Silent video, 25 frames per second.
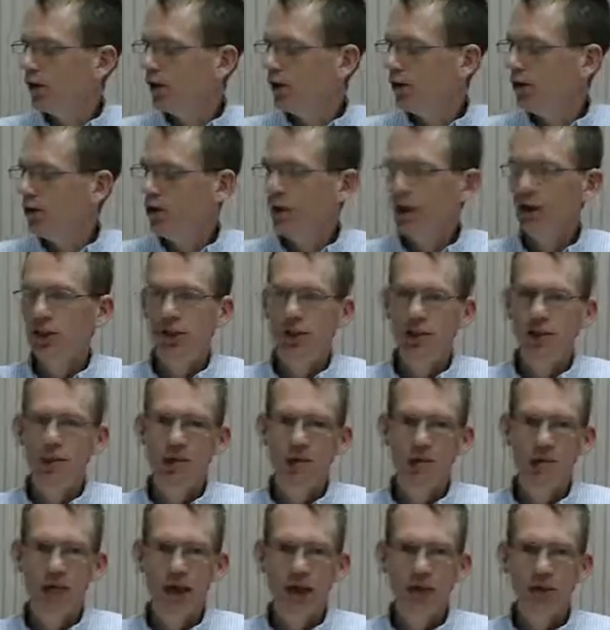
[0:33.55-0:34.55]
this
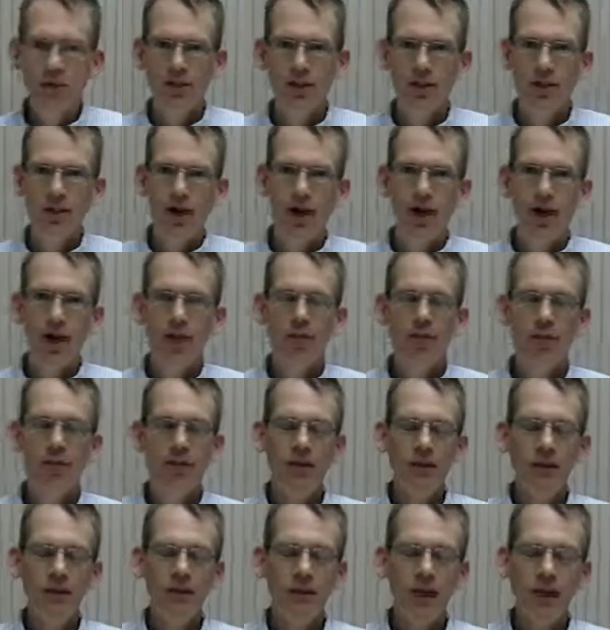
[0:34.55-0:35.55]
unit and
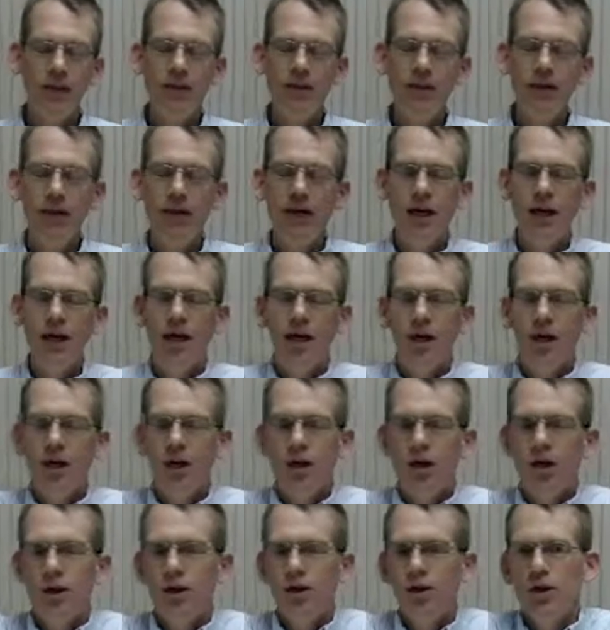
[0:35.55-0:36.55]
this idea
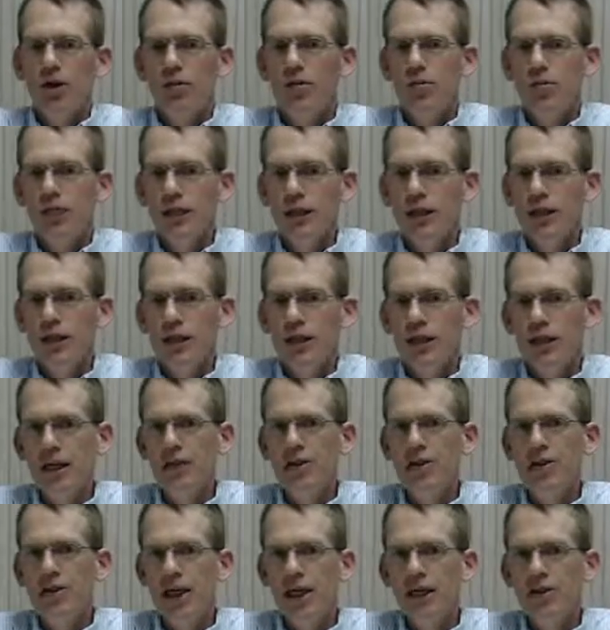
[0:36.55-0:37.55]
completely
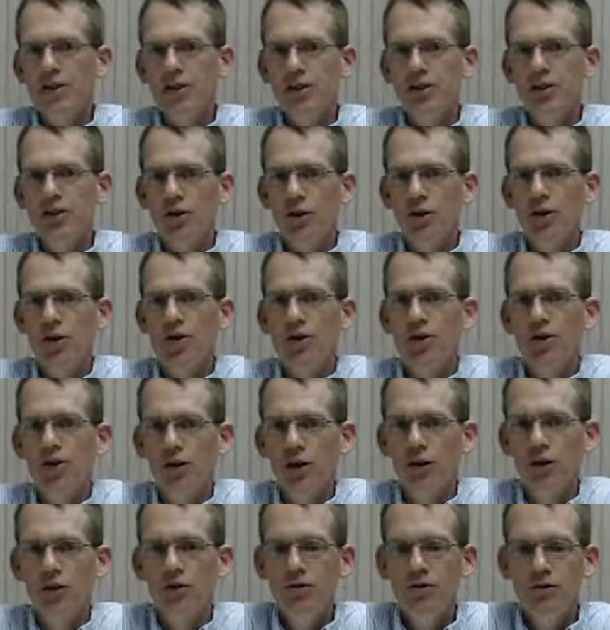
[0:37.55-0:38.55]
chases all of
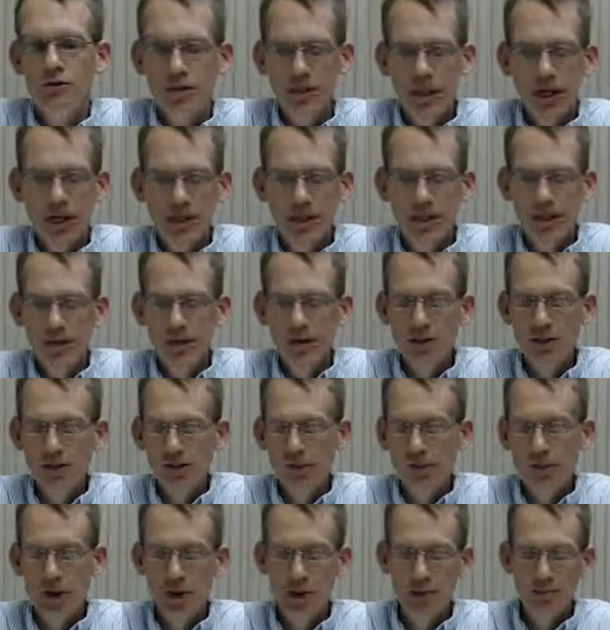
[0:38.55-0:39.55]
those demons
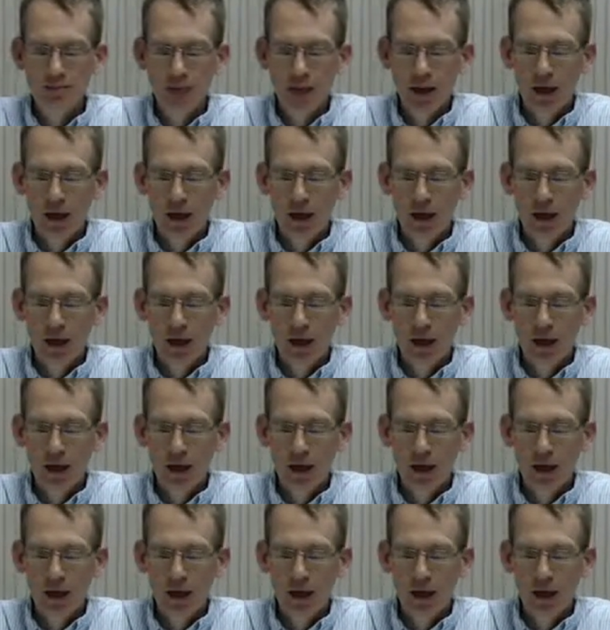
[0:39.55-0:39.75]
away.